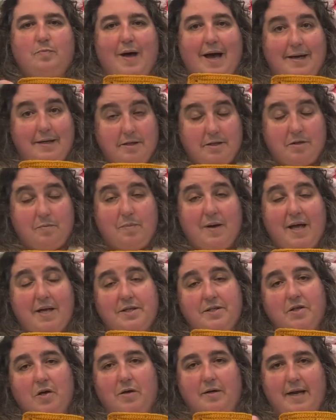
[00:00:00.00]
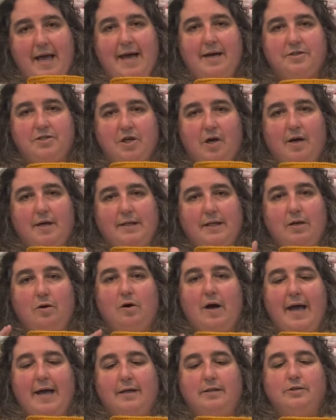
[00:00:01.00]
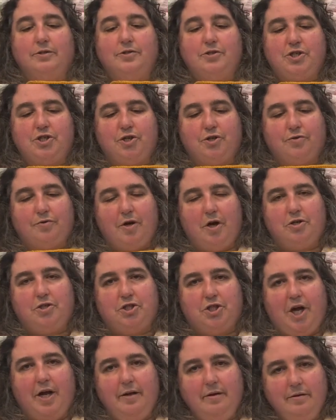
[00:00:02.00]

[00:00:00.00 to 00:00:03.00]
but it depends on how tightly or how loose you crochet.